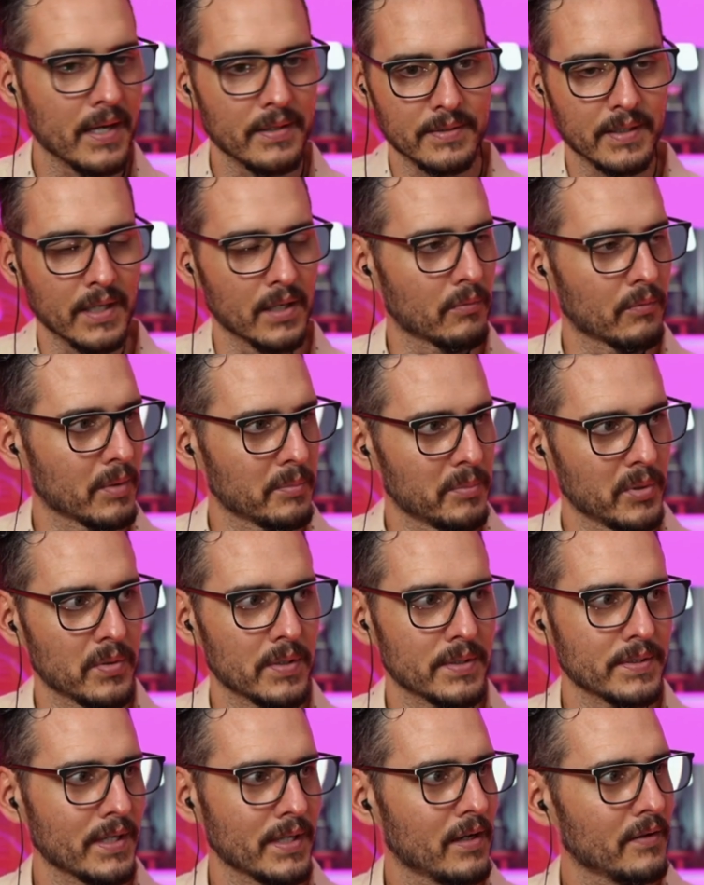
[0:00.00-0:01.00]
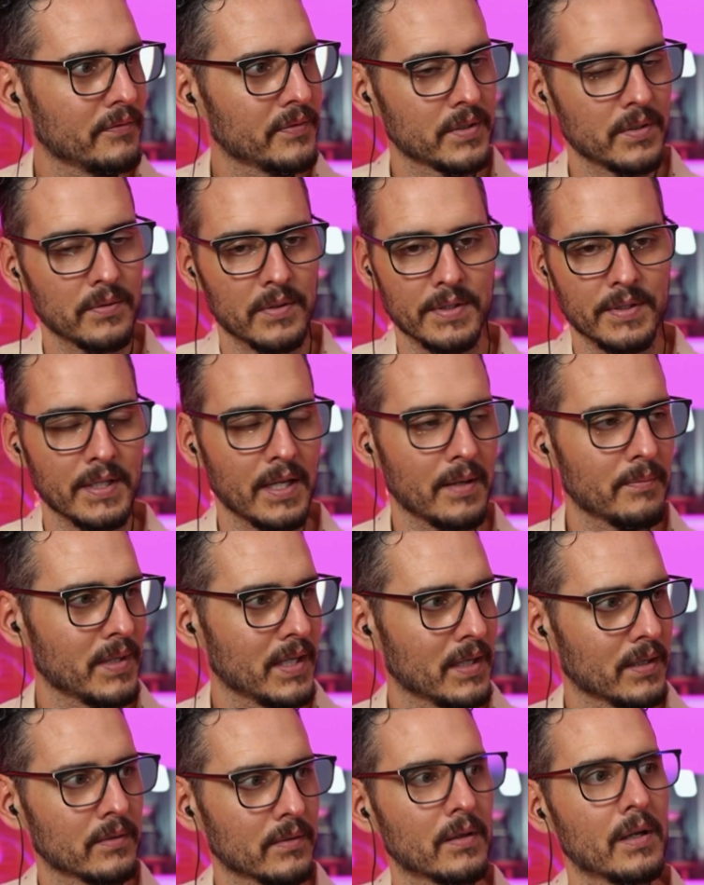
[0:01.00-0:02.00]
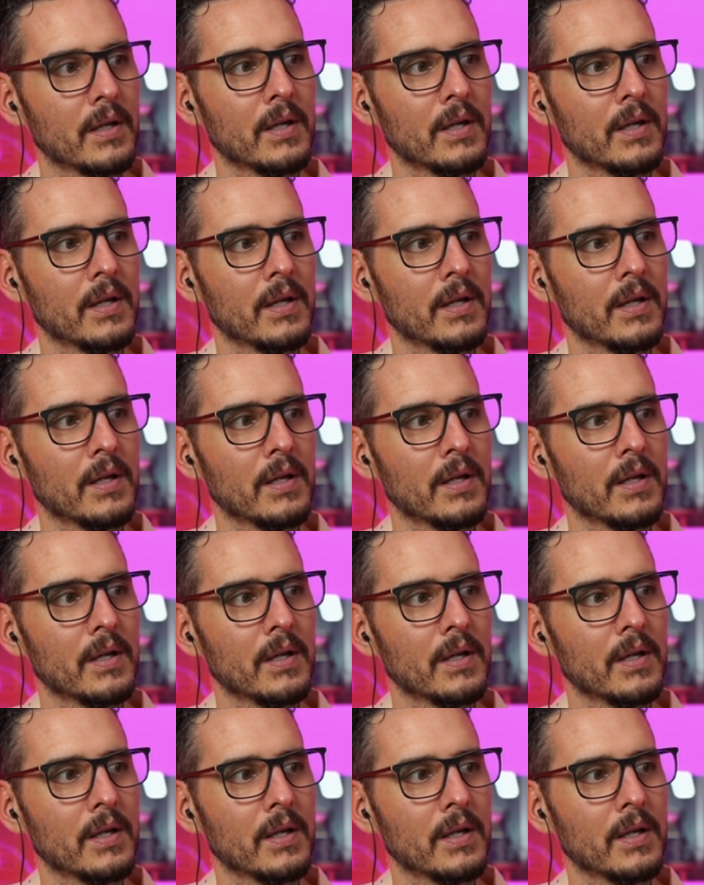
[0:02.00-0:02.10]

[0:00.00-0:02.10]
it's going to reboot itself and do the same thing.